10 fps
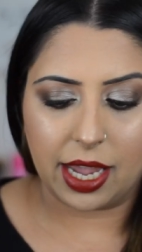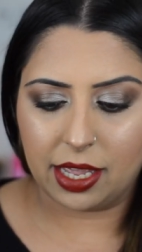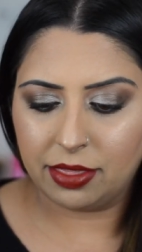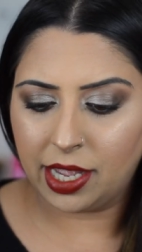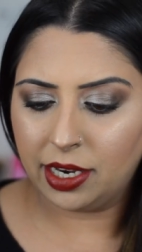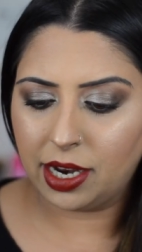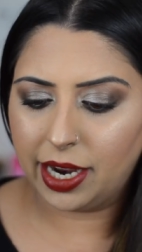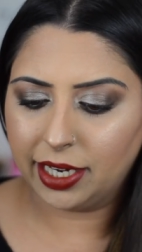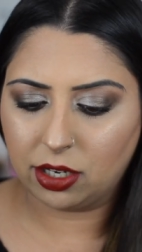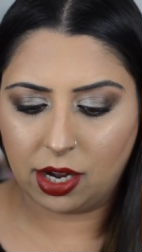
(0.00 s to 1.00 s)
And then
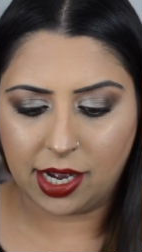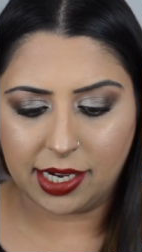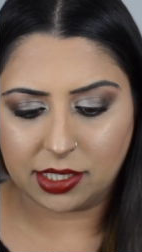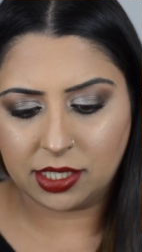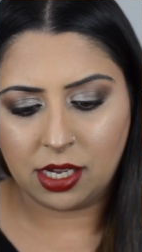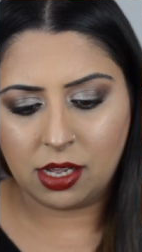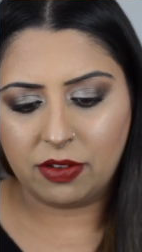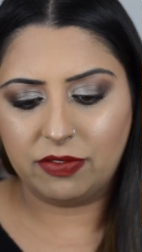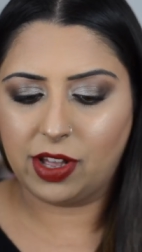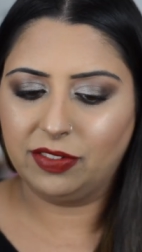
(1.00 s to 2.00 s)
I got
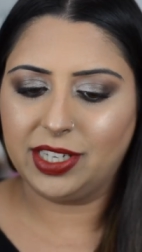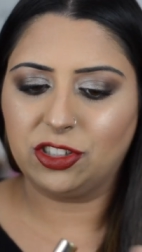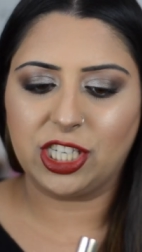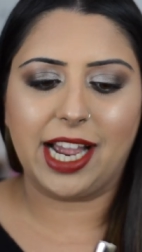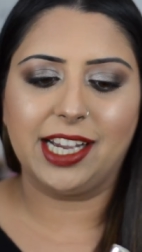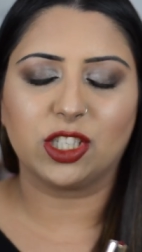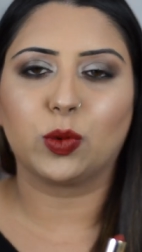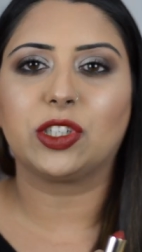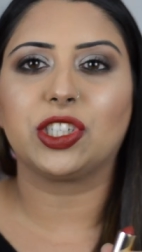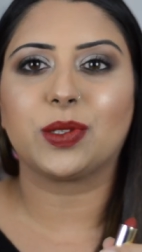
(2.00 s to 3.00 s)
Velvet Jazz,
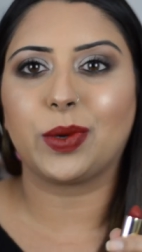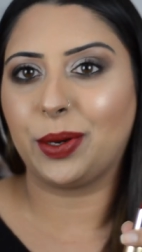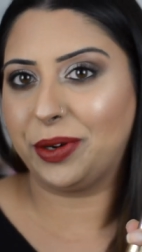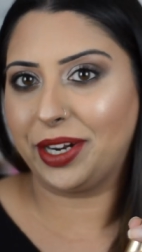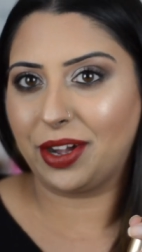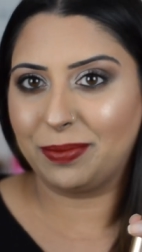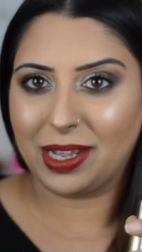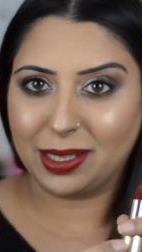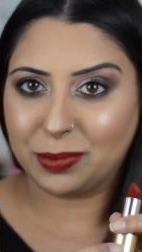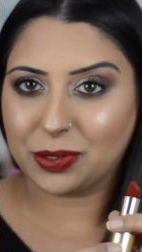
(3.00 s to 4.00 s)
which is what I'm wearing on
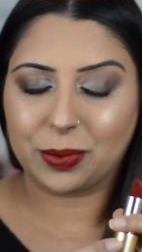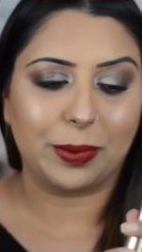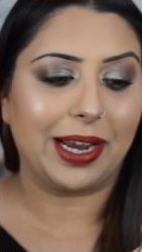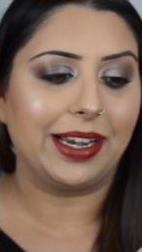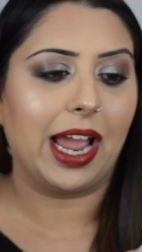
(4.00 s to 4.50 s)
my lips right